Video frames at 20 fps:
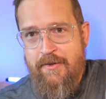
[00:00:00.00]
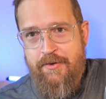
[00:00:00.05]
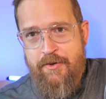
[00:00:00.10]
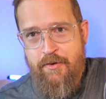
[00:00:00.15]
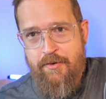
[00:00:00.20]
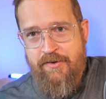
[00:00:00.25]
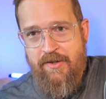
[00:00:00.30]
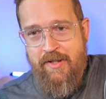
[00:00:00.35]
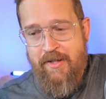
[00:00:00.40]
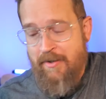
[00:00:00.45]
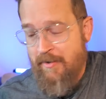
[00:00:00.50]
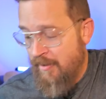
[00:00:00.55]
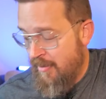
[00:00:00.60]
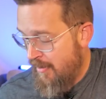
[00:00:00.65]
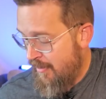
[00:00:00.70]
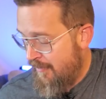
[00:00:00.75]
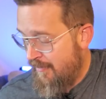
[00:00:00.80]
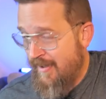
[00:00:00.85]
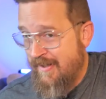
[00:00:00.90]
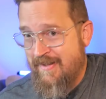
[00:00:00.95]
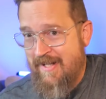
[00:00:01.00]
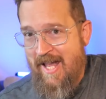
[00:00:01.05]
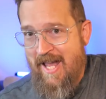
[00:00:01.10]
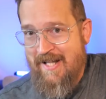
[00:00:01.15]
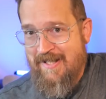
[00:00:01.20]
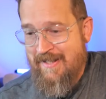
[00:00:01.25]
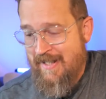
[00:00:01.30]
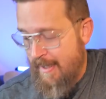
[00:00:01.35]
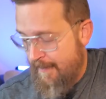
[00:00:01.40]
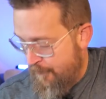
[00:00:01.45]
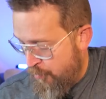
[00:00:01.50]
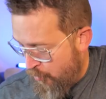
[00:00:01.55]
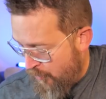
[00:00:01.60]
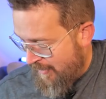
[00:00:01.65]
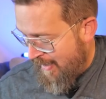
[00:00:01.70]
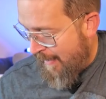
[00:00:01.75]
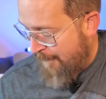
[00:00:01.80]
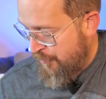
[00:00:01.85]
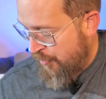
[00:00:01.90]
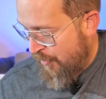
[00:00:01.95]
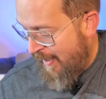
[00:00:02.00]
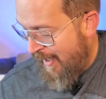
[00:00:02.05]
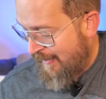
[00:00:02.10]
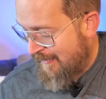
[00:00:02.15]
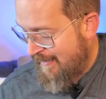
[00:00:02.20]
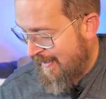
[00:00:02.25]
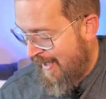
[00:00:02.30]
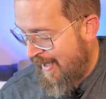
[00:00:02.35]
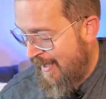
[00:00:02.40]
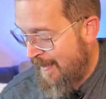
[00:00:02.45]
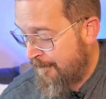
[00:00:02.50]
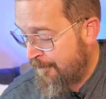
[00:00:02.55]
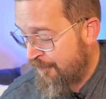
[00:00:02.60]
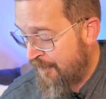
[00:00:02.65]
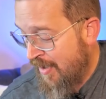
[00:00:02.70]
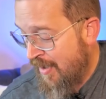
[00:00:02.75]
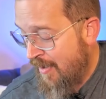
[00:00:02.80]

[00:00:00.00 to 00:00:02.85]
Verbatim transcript: using the Tascam Portacapture X8